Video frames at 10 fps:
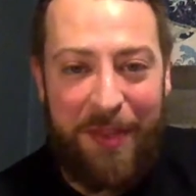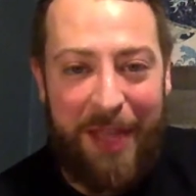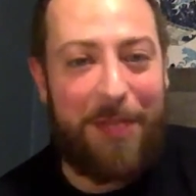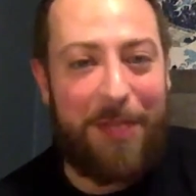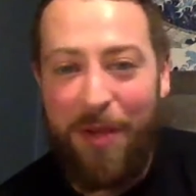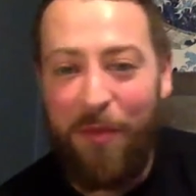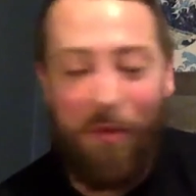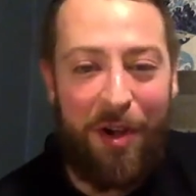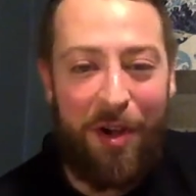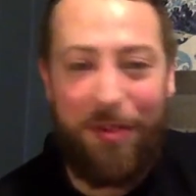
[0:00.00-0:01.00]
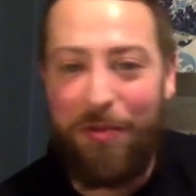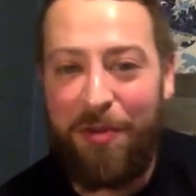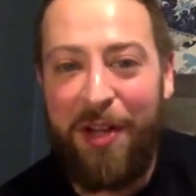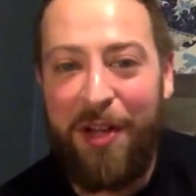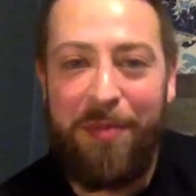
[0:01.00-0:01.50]
X-Men 1
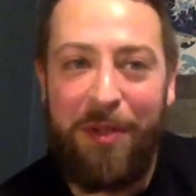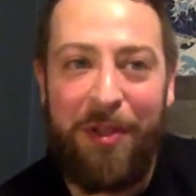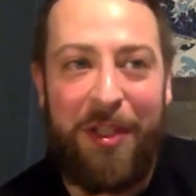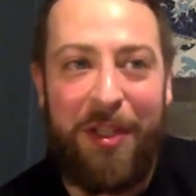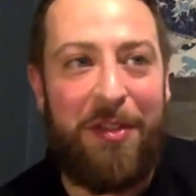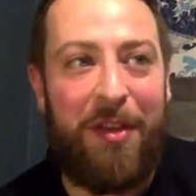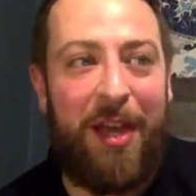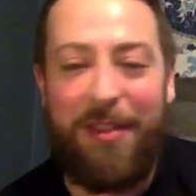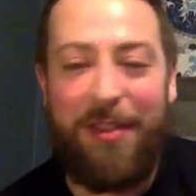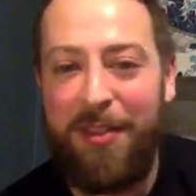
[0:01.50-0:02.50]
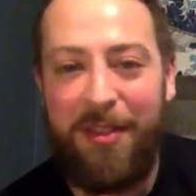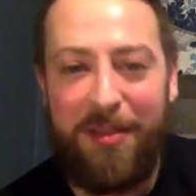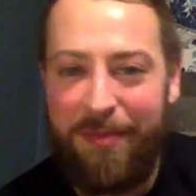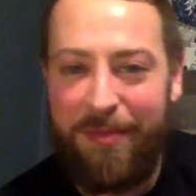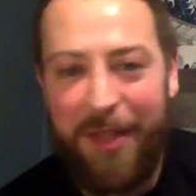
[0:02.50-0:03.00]
Grail book and you had to